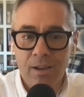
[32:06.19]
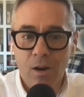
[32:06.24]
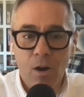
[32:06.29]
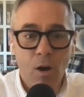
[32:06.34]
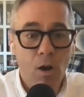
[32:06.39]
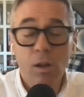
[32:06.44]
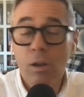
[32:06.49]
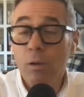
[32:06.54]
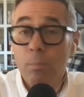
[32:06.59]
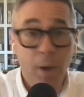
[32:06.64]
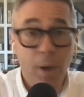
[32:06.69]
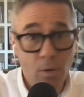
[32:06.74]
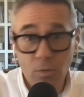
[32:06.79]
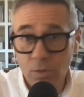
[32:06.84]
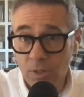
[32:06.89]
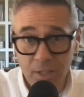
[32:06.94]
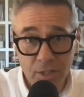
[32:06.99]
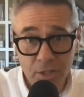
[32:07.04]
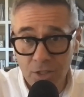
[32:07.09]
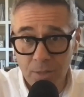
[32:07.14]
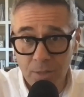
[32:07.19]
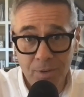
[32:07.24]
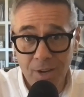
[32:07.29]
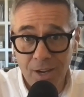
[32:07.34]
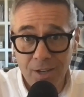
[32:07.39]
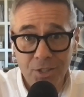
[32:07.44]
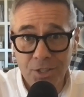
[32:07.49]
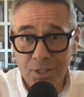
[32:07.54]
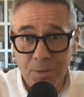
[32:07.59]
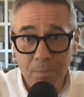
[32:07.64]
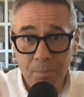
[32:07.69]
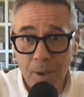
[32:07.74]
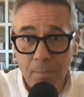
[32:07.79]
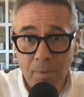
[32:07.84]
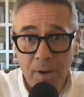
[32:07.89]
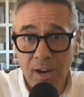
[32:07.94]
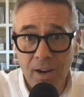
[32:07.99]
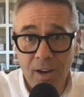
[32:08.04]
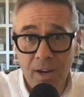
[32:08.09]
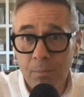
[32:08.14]
all of my relationship, not just in my
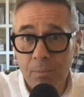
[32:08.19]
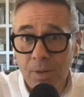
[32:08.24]
parenting,